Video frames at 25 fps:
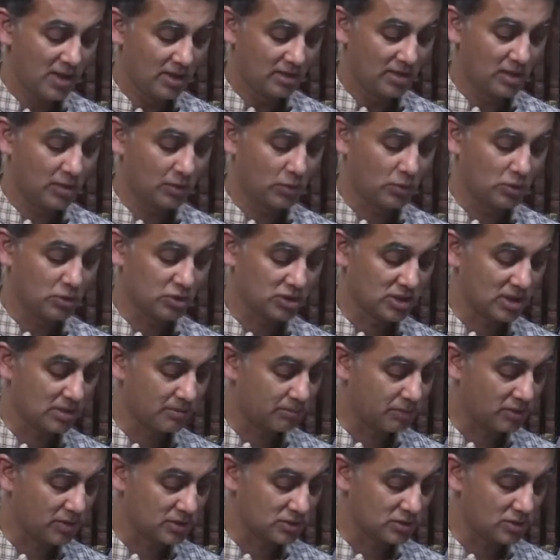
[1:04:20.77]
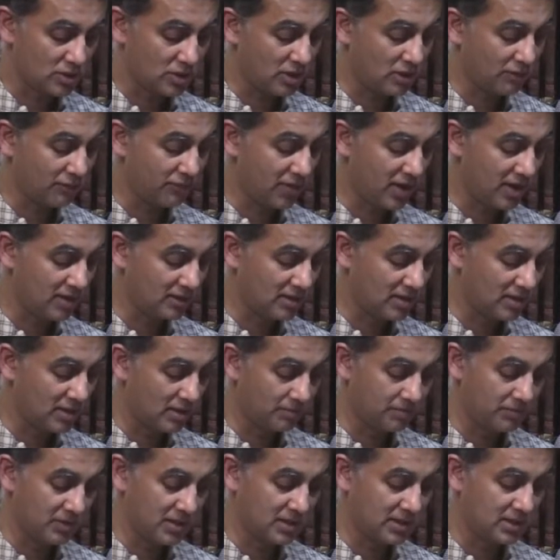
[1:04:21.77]
The ocean personified then
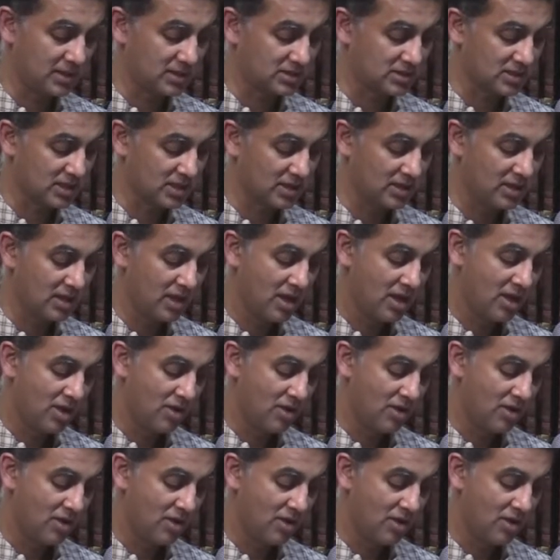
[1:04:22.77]
appeared and said,